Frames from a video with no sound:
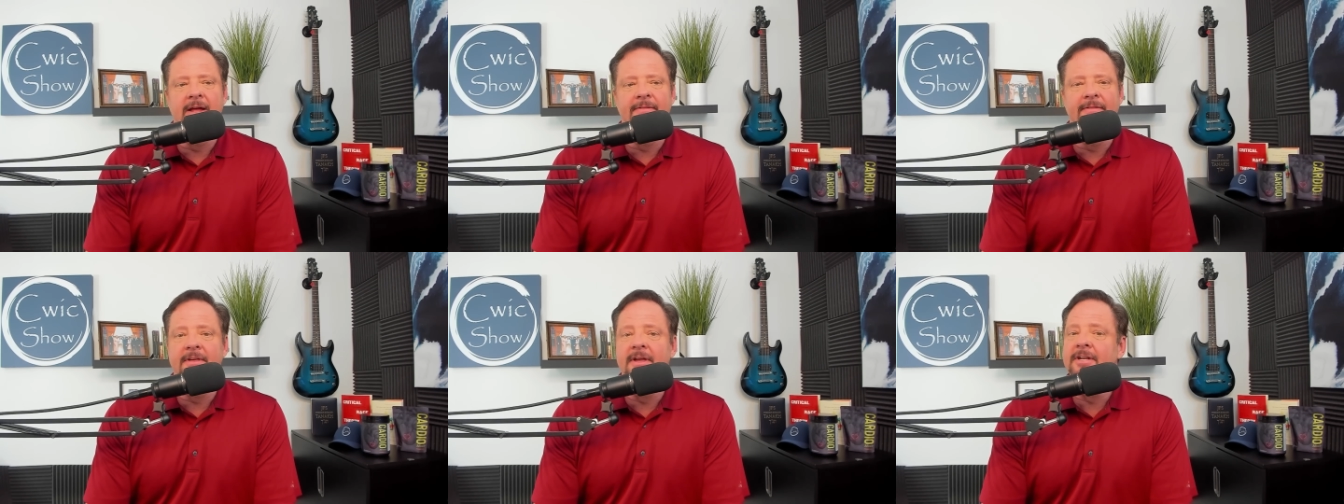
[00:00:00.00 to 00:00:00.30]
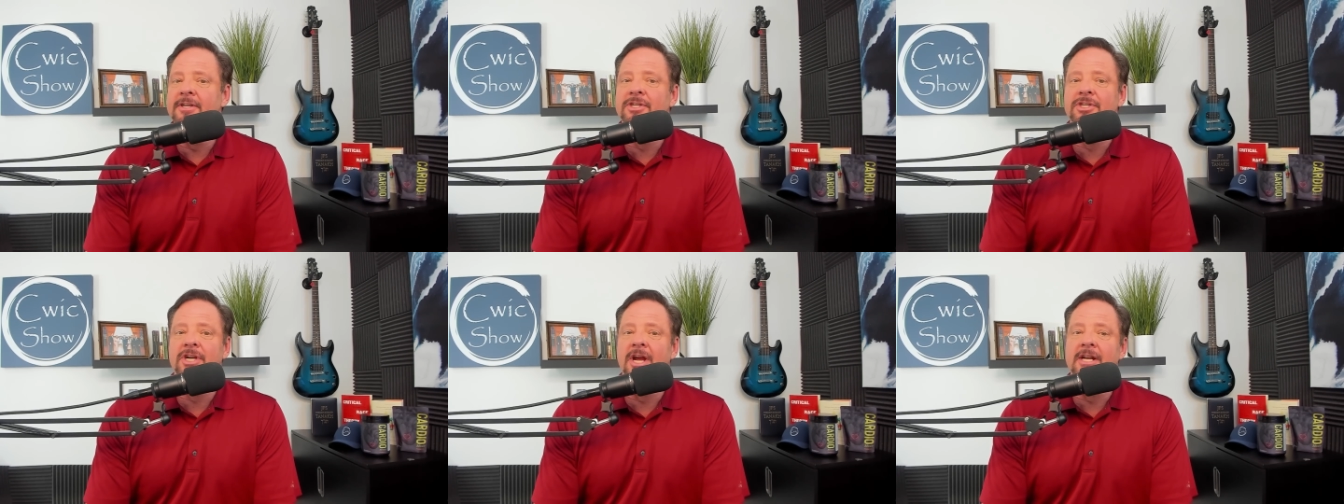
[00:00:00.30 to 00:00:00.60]

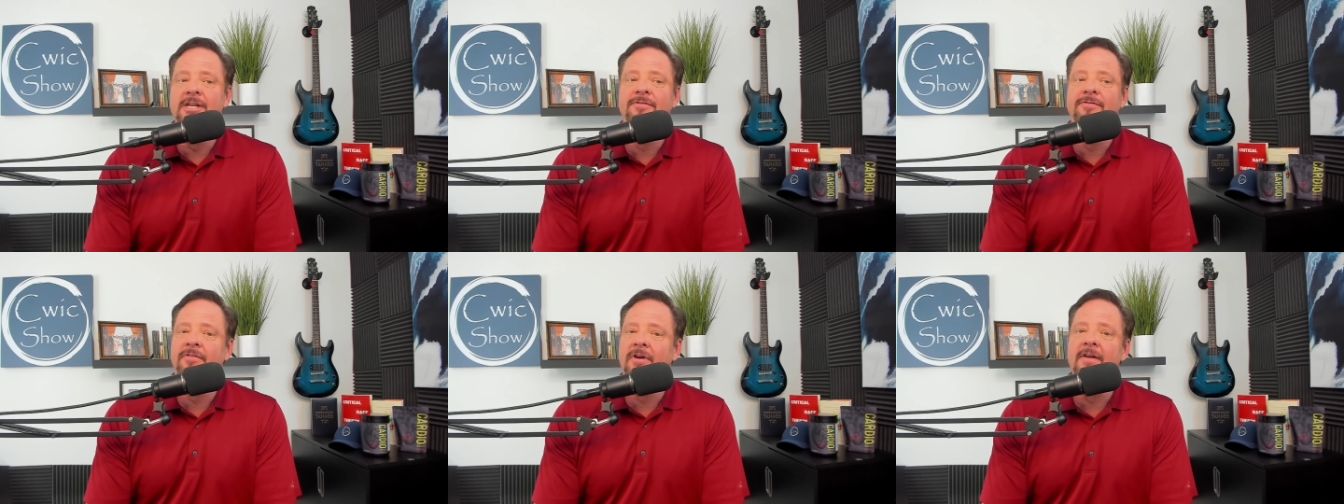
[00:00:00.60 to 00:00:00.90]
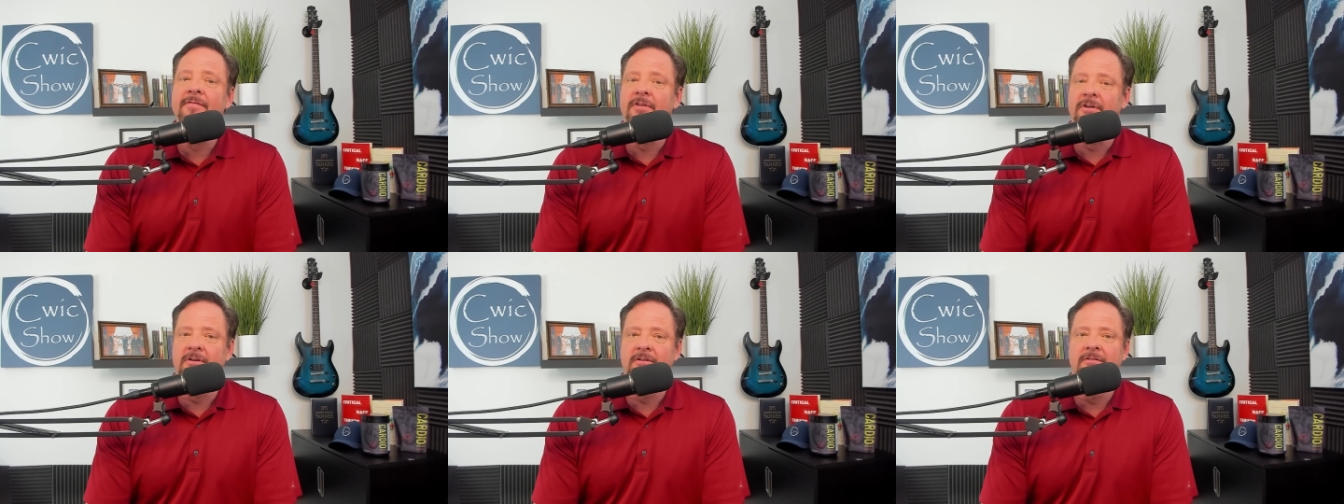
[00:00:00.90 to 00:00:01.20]
things change
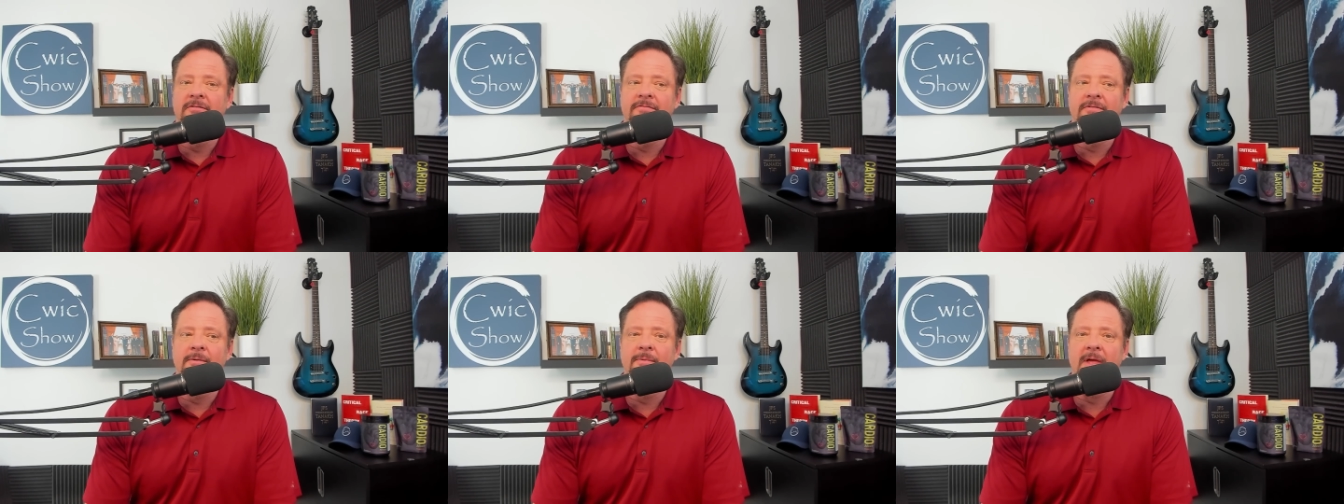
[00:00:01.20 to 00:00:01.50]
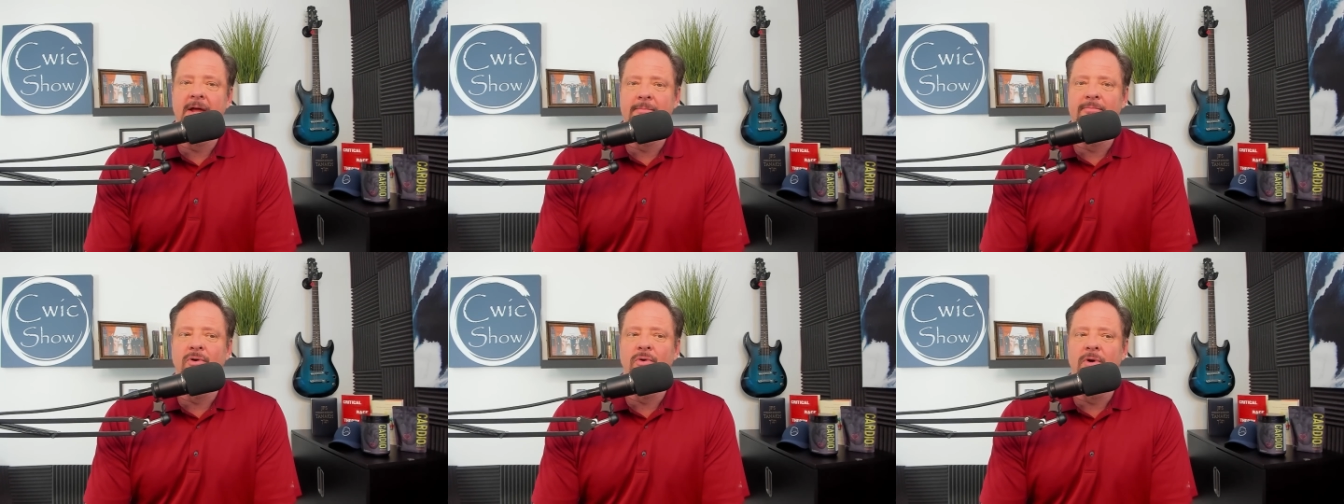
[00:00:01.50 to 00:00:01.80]
forever from
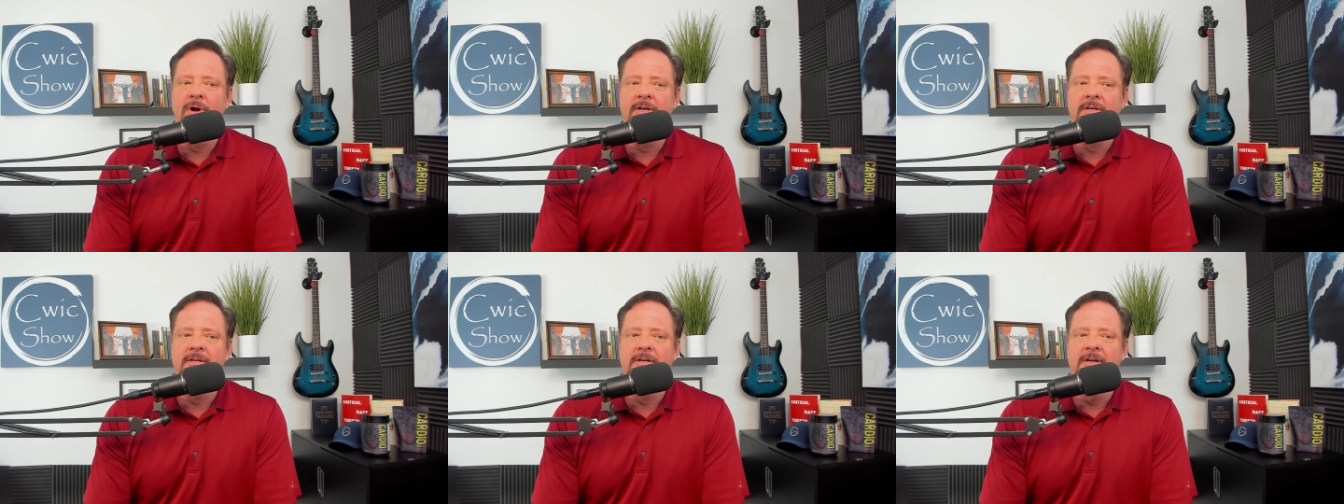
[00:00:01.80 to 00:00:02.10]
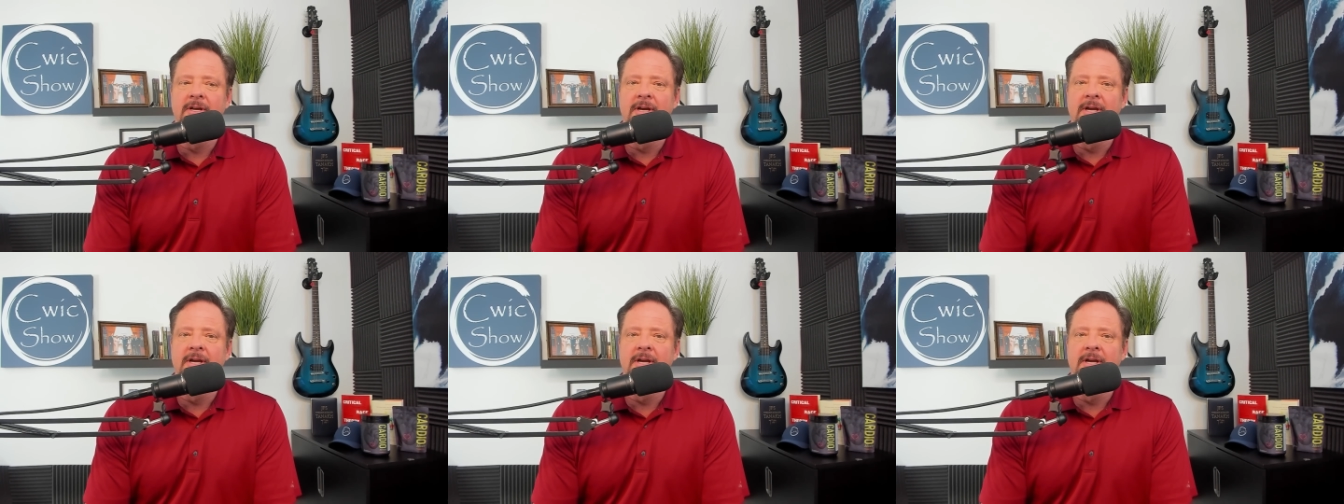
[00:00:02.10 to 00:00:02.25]
that point.